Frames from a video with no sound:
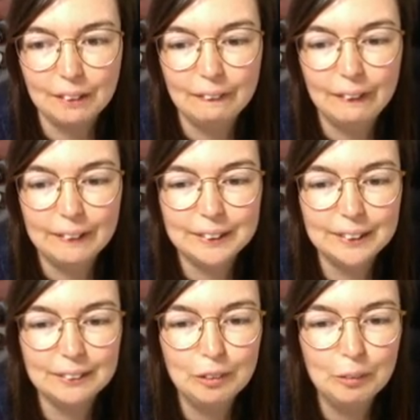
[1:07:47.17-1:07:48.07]
There's
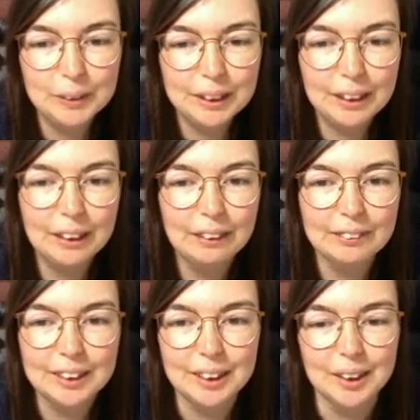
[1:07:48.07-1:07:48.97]
no particular
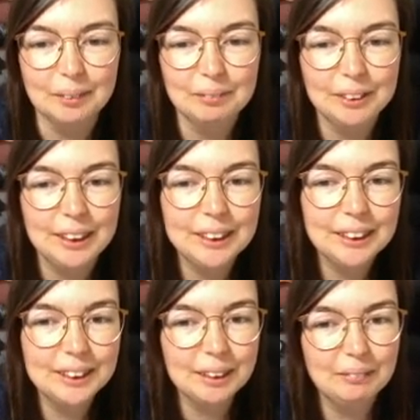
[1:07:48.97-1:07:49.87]
reason, but these are
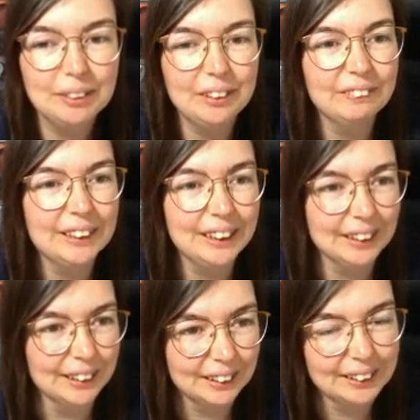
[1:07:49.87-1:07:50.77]
some of the
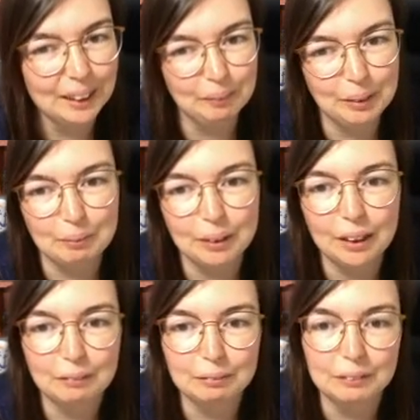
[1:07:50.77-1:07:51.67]
reasons that people
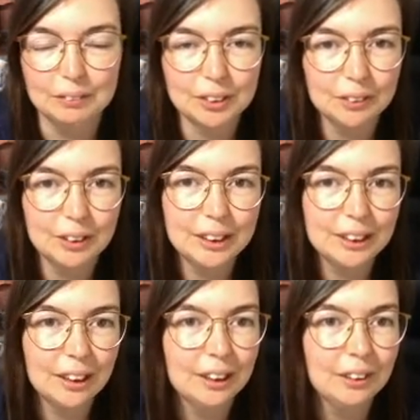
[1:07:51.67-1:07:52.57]
have found. So this
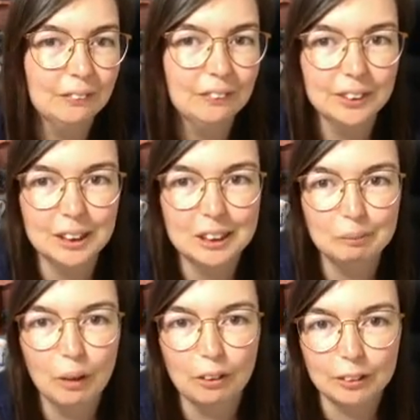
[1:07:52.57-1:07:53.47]
guy who wrote this
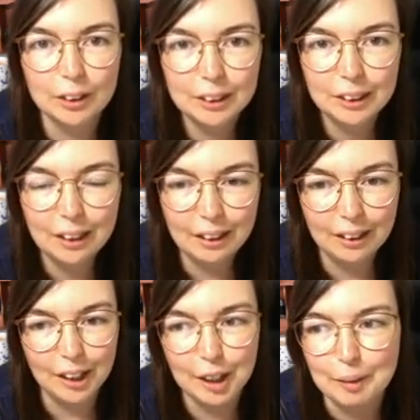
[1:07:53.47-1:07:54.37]
blog,
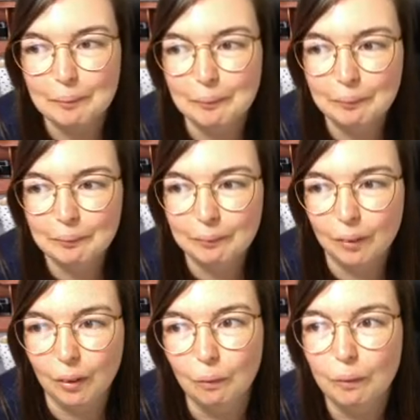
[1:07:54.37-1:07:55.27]

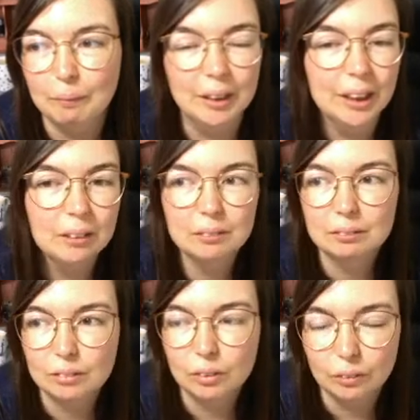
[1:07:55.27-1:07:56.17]
or woman
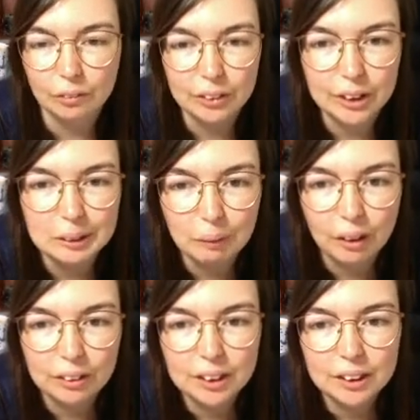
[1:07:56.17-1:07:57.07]
who wrote this
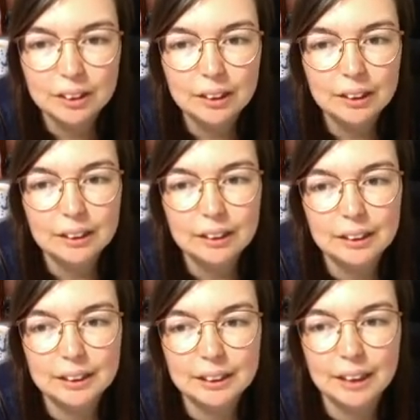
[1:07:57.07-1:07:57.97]
blog,
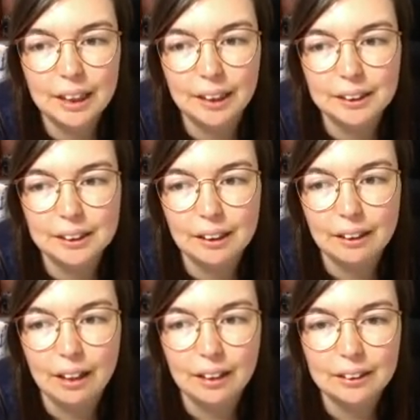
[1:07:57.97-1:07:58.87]
said
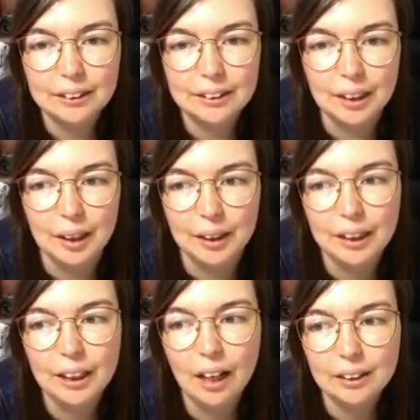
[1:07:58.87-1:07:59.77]
that
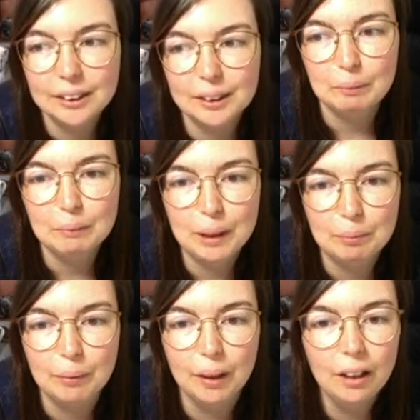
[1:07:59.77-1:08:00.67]
he asked
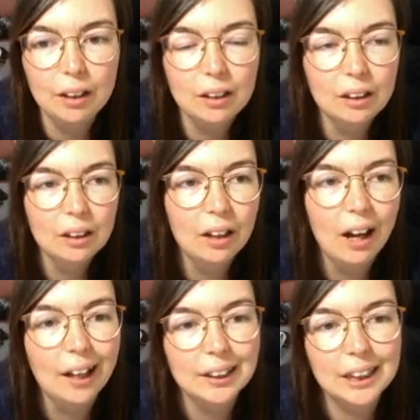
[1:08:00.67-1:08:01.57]
people,
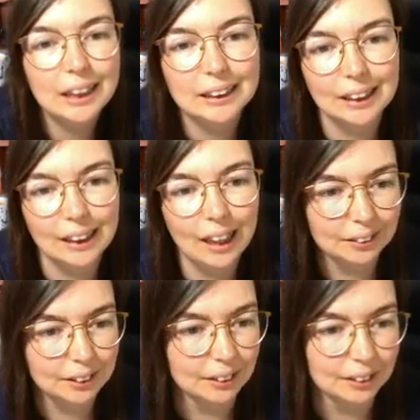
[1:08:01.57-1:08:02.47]
and these are the
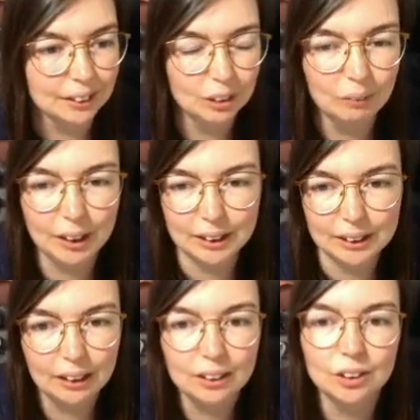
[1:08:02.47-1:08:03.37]
answers to why
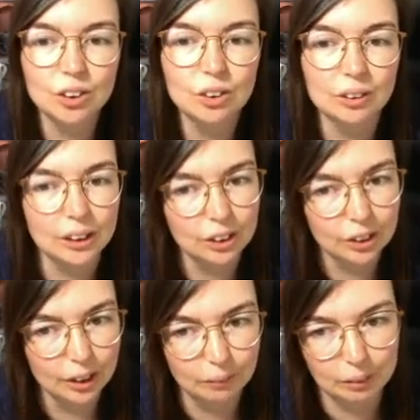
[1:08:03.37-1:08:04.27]
Italians don't eat
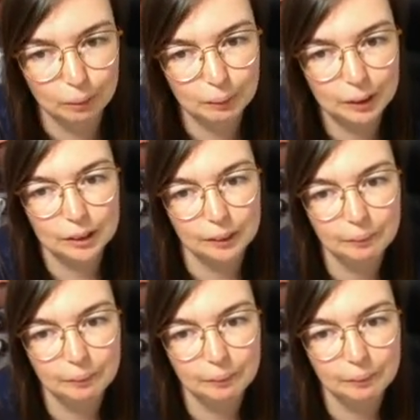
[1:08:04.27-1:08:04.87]
chicken with the pizza.